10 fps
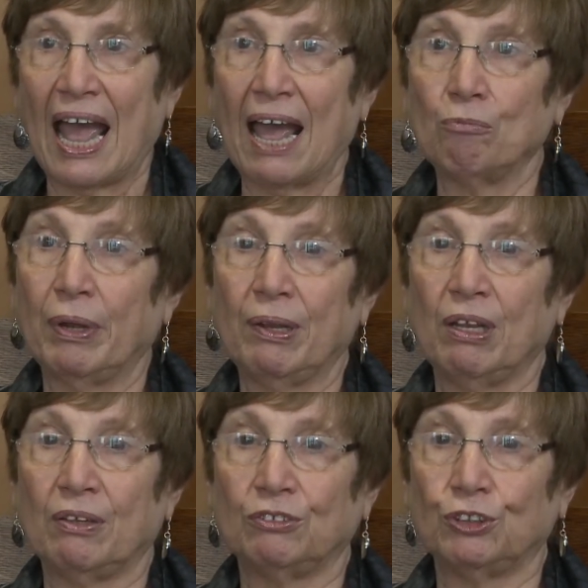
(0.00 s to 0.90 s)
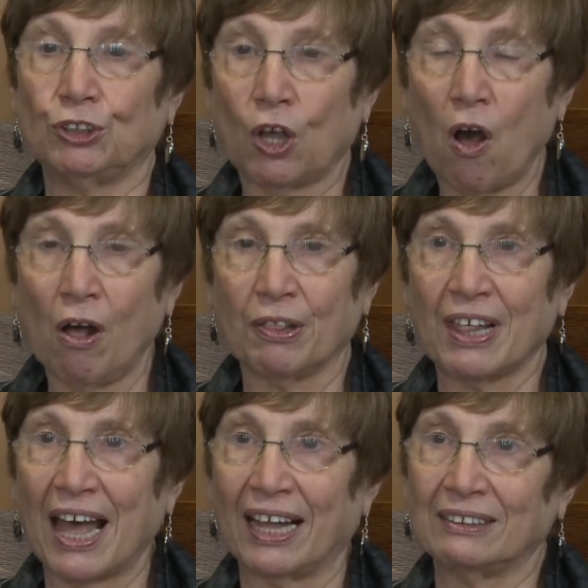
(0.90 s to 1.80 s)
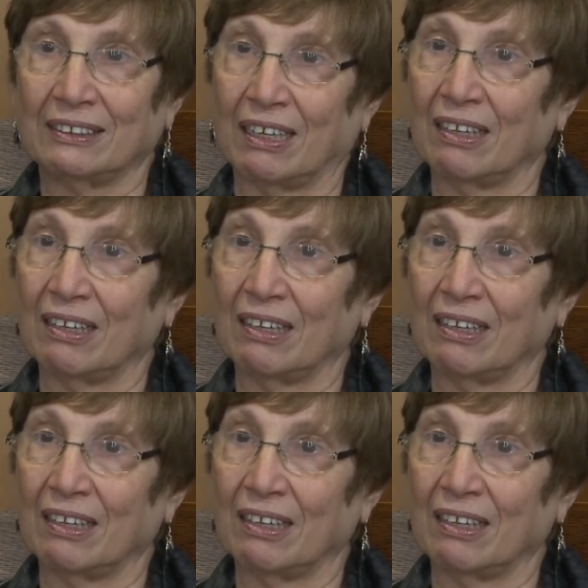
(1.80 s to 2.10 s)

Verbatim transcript: and we saw that